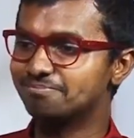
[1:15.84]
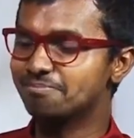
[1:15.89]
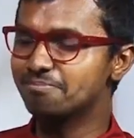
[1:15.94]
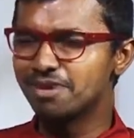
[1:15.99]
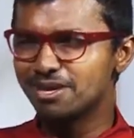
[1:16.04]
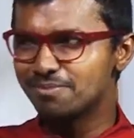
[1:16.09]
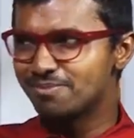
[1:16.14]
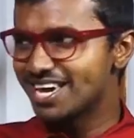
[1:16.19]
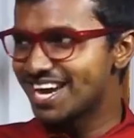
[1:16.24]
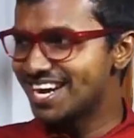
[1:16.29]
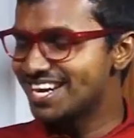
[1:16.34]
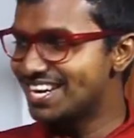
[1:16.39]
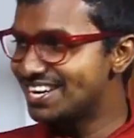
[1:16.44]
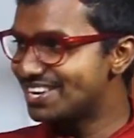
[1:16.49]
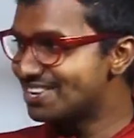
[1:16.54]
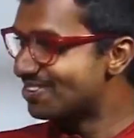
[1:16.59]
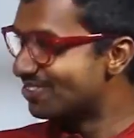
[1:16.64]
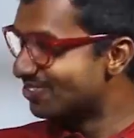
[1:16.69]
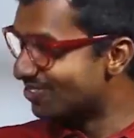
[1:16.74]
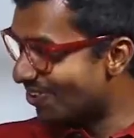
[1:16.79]
Maybe I
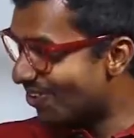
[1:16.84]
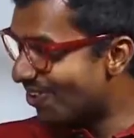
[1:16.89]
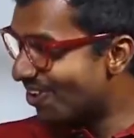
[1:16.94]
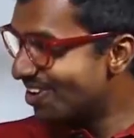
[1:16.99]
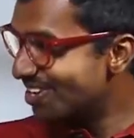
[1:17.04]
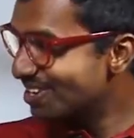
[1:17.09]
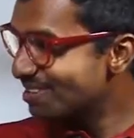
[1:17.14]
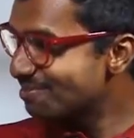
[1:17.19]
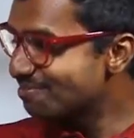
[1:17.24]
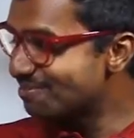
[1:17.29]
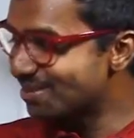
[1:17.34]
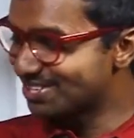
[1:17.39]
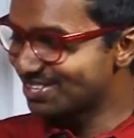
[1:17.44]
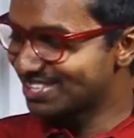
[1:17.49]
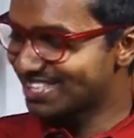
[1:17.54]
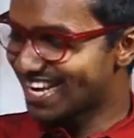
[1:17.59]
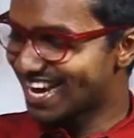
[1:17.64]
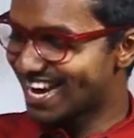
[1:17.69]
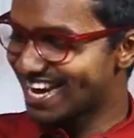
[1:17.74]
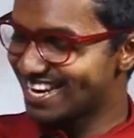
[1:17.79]
did it wrong
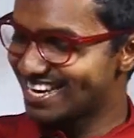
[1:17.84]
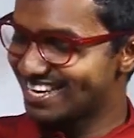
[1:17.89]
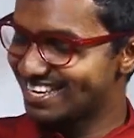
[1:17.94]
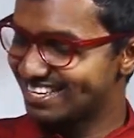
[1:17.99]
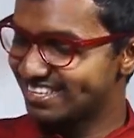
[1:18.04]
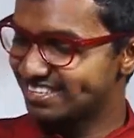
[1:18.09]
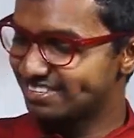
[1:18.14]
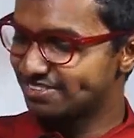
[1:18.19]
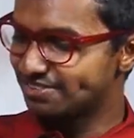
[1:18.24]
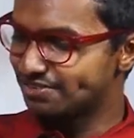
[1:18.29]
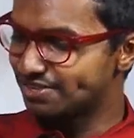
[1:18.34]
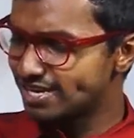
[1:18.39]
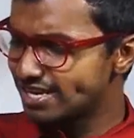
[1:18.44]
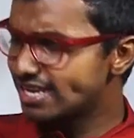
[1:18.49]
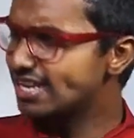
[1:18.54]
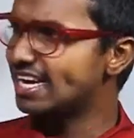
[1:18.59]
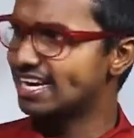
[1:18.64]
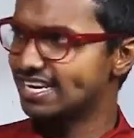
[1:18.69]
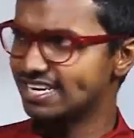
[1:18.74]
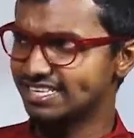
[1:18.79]
because I
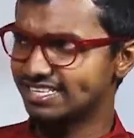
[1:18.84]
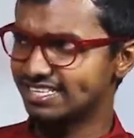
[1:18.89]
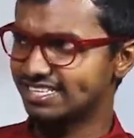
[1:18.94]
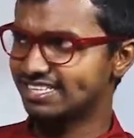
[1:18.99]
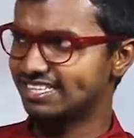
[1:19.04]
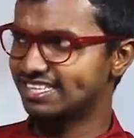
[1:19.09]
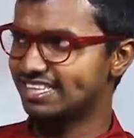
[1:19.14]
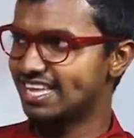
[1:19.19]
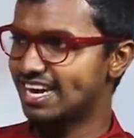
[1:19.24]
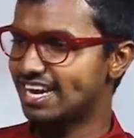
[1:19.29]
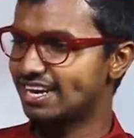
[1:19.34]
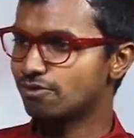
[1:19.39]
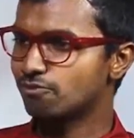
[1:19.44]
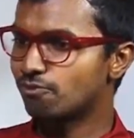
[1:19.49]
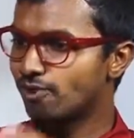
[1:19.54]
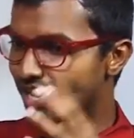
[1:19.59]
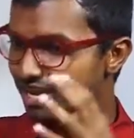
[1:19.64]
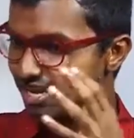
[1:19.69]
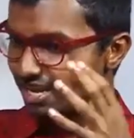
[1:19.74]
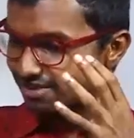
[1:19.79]
realized that
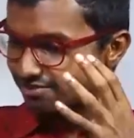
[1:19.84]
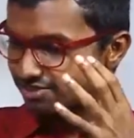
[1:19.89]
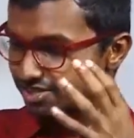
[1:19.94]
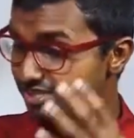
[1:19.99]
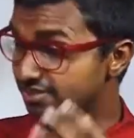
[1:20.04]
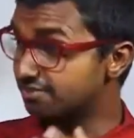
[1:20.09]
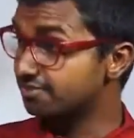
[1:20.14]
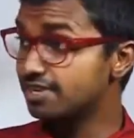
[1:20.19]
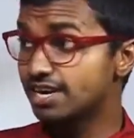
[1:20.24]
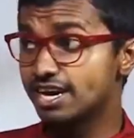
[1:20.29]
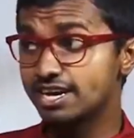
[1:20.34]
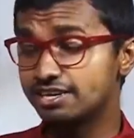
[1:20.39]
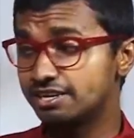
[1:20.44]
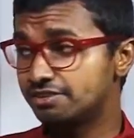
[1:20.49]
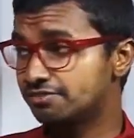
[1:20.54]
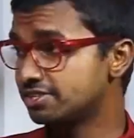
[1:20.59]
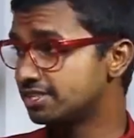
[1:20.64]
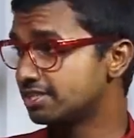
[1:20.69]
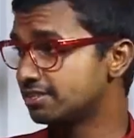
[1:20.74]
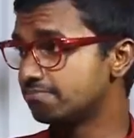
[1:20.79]
while I was aware, and
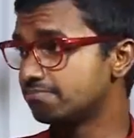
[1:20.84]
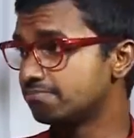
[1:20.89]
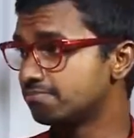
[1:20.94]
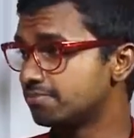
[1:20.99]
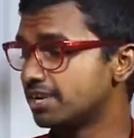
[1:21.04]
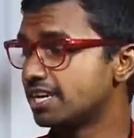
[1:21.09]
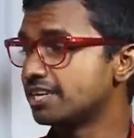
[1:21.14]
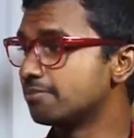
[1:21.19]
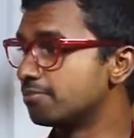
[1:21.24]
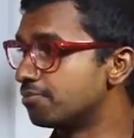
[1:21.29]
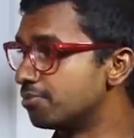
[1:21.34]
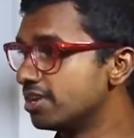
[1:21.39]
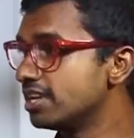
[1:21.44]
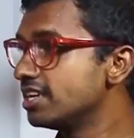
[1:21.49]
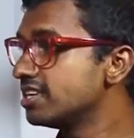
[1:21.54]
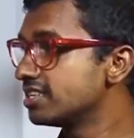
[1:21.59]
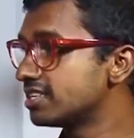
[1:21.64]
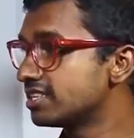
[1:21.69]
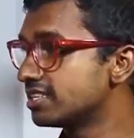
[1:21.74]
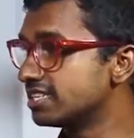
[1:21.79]
it was like a
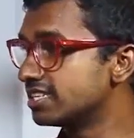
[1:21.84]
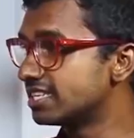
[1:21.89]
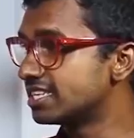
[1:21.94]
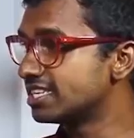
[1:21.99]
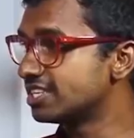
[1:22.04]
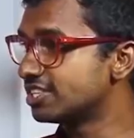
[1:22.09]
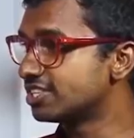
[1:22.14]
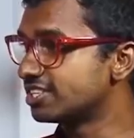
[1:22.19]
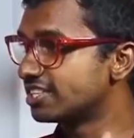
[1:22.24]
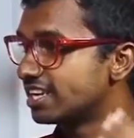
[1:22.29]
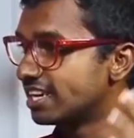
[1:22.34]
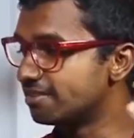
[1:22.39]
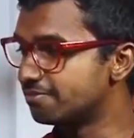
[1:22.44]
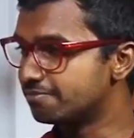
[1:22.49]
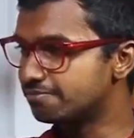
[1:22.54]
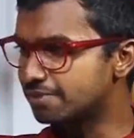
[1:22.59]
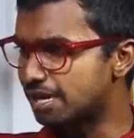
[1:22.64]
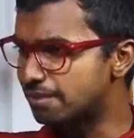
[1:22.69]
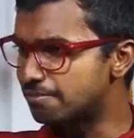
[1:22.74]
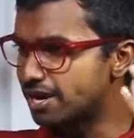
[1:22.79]
brilliant sensation,
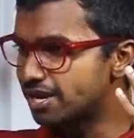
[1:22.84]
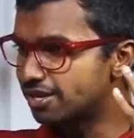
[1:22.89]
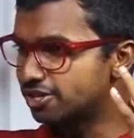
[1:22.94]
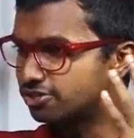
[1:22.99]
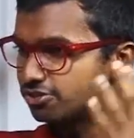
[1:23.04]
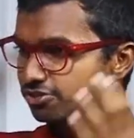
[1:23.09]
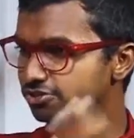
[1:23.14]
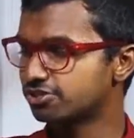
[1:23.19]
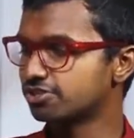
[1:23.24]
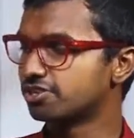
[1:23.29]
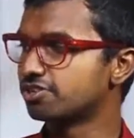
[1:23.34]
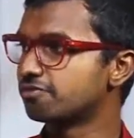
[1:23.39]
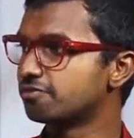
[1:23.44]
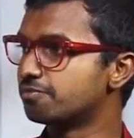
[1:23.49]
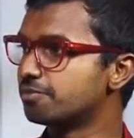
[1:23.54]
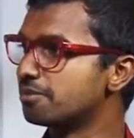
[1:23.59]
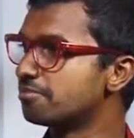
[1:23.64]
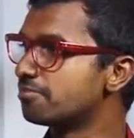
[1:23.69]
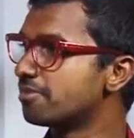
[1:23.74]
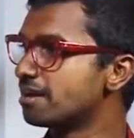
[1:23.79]
I managed to sort of
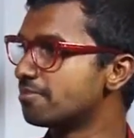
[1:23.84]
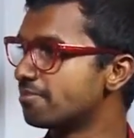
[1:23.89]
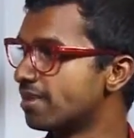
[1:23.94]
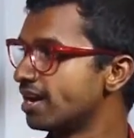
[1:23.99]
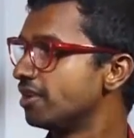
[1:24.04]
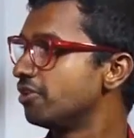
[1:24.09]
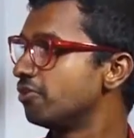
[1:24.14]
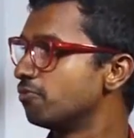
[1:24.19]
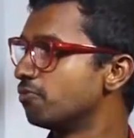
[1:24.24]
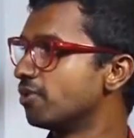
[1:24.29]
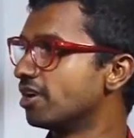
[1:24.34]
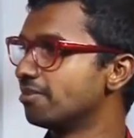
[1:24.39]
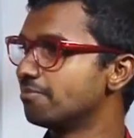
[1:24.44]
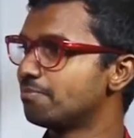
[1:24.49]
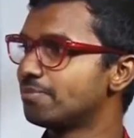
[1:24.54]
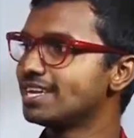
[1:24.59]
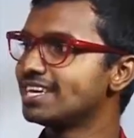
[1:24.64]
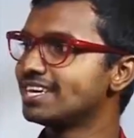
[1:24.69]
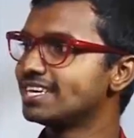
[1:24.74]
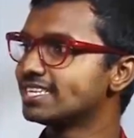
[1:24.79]
bring my mind to
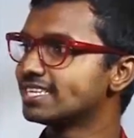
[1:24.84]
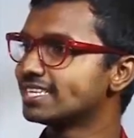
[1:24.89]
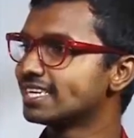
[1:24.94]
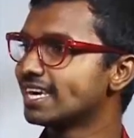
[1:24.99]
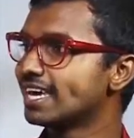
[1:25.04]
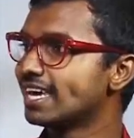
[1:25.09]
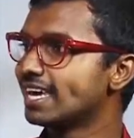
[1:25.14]
one place.